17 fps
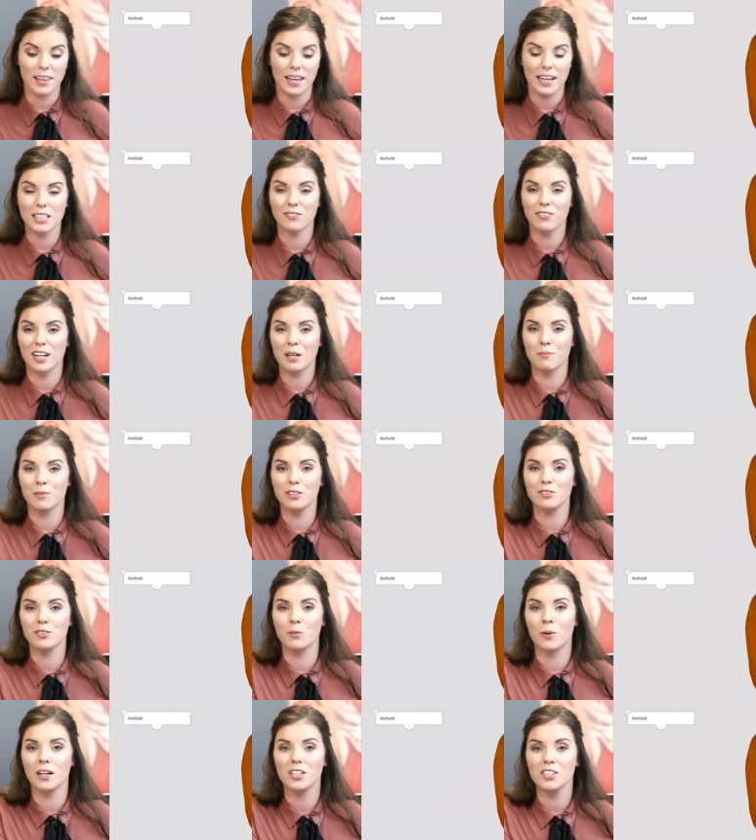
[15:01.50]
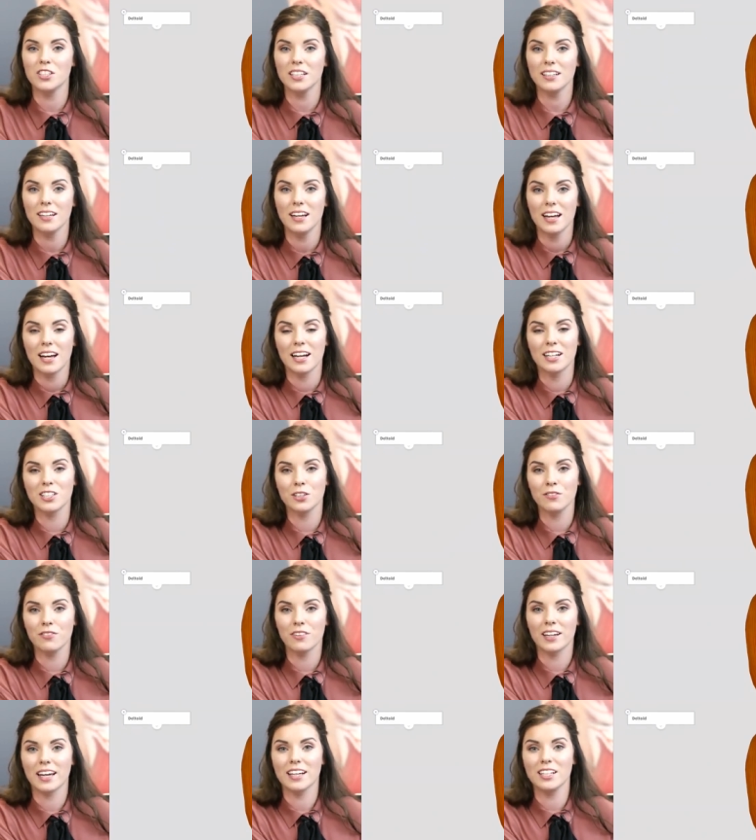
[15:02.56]
thanks very much for watching and
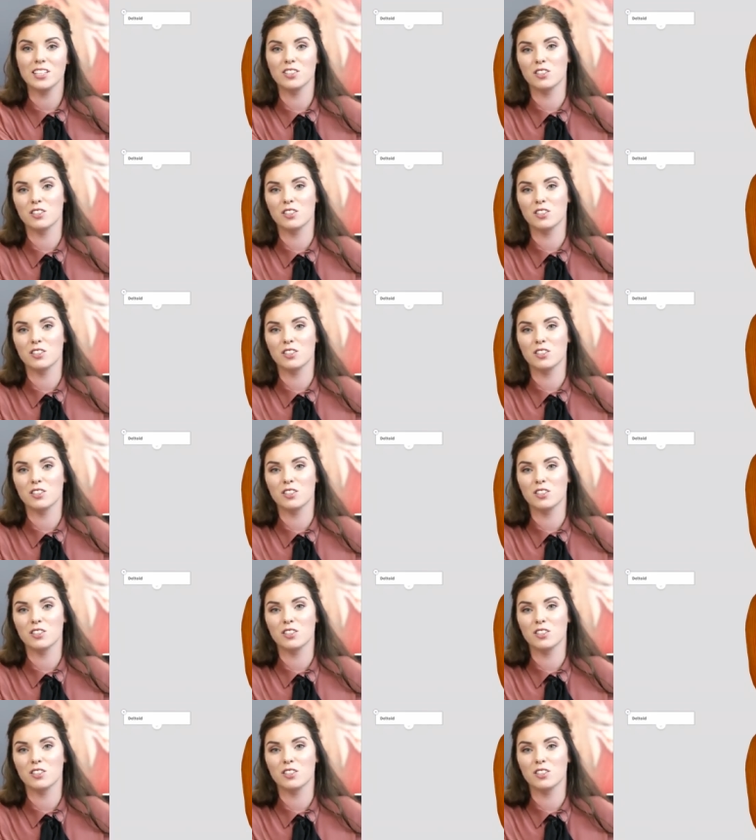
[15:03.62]
don't forget